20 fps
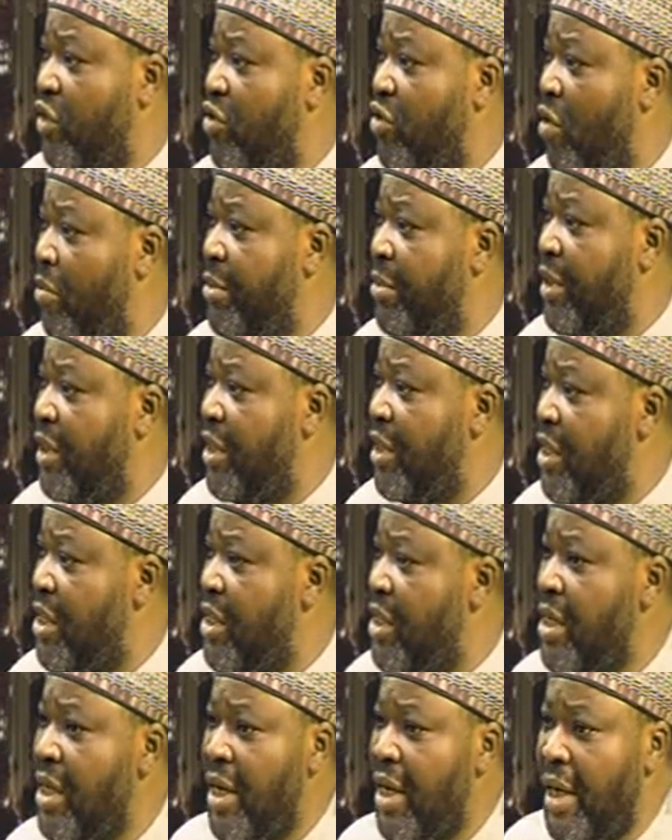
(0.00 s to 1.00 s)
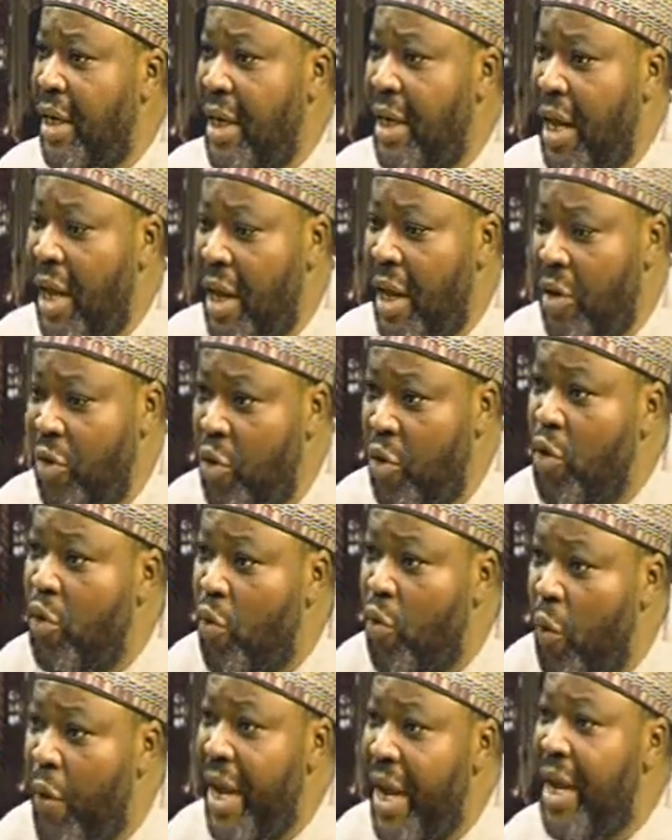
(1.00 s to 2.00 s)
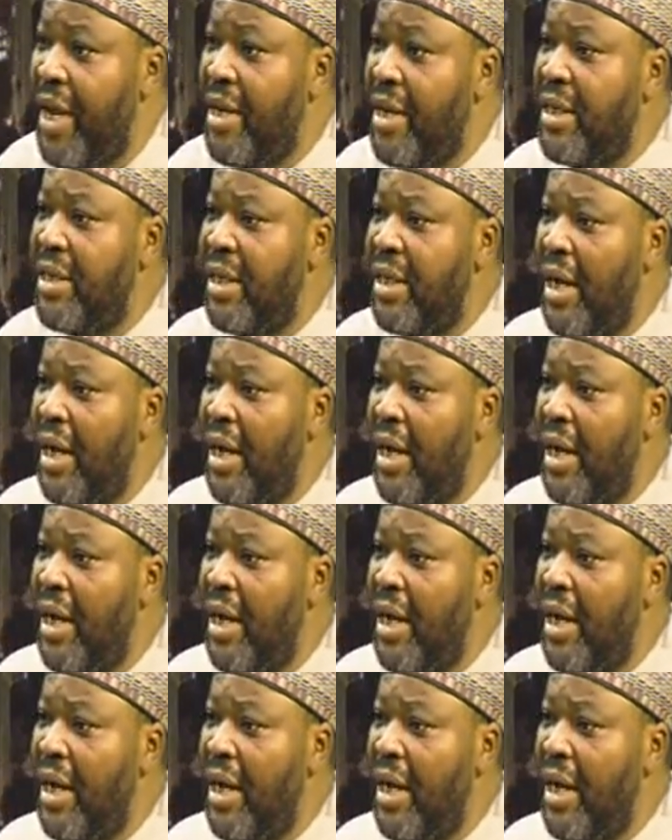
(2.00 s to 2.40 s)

Committee, the Youth Wing,